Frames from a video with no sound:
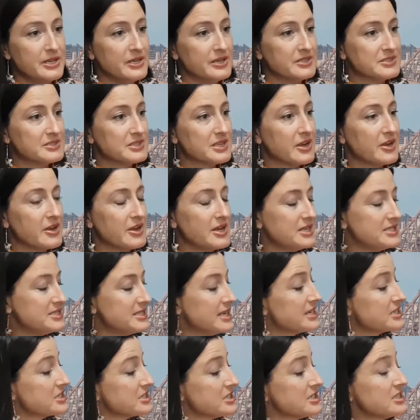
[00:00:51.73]
So it's
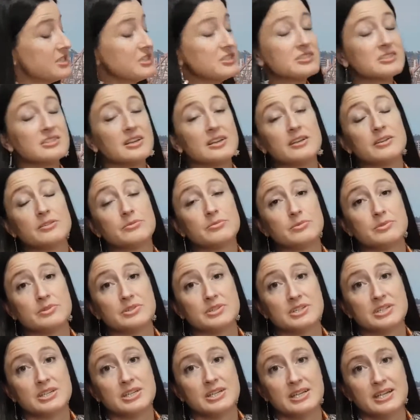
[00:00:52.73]
actually solid
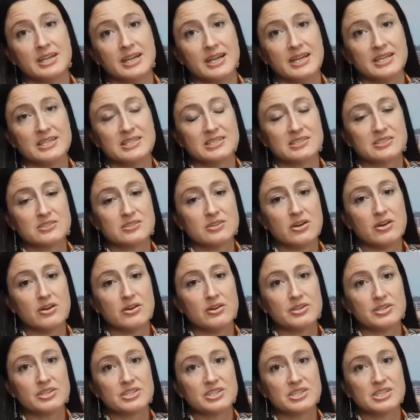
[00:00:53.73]
wood. It's
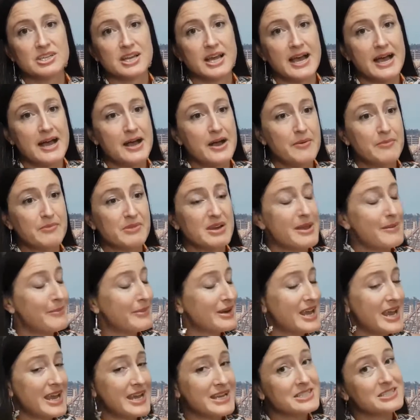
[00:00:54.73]
not
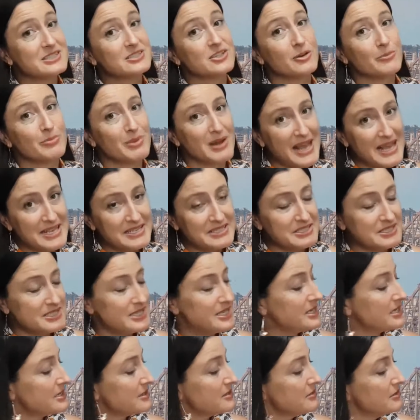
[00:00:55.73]
laminate, it's not
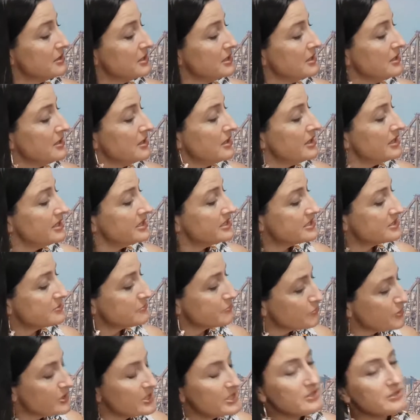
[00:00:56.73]
plastic, it's
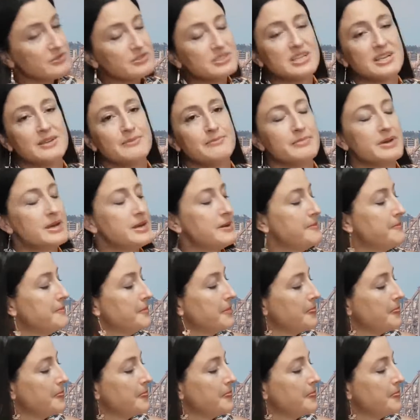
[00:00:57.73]
real timber.